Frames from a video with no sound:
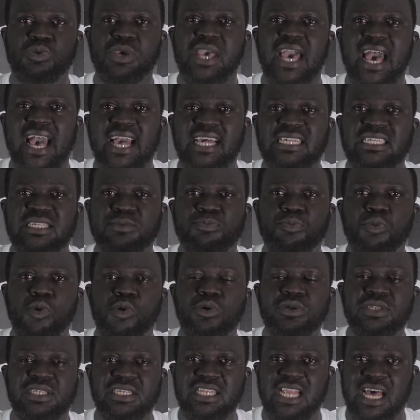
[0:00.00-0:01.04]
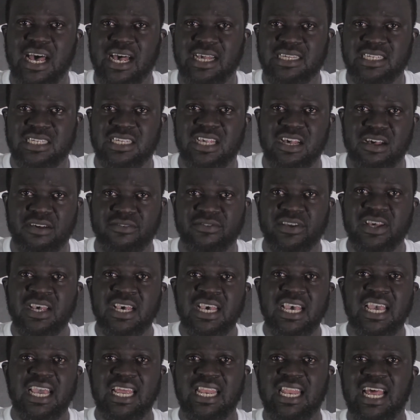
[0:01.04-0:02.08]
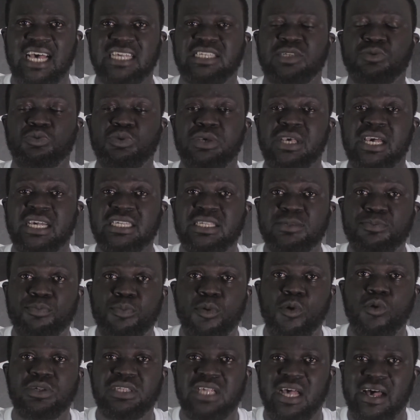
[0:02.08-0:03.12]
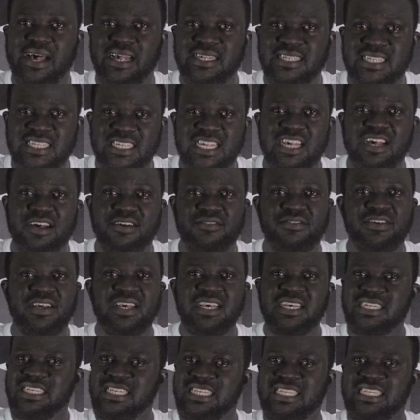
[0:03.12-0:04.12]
We are exposing ourselves, and as we expose ourselves,